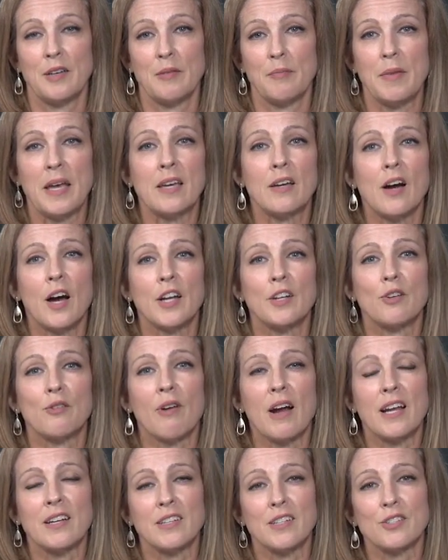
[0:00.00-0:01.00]
May God
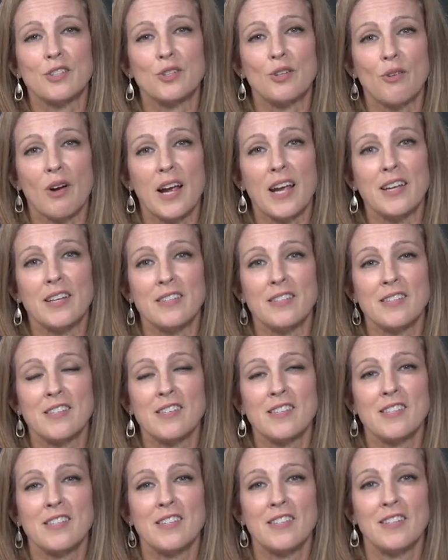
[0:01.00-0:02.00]
grant us
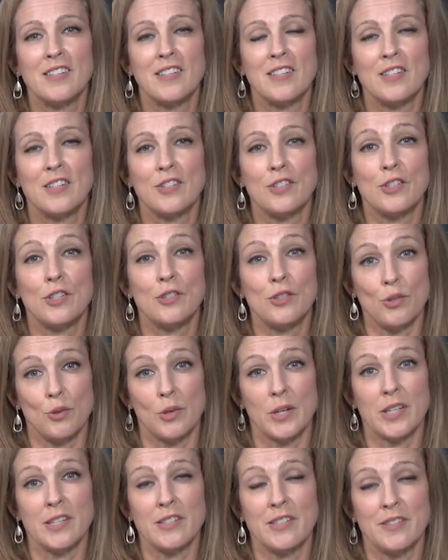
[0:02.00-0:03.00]
grace to do
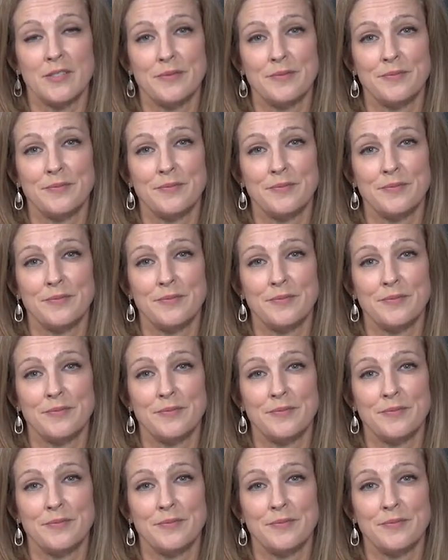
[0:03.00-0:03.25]
it.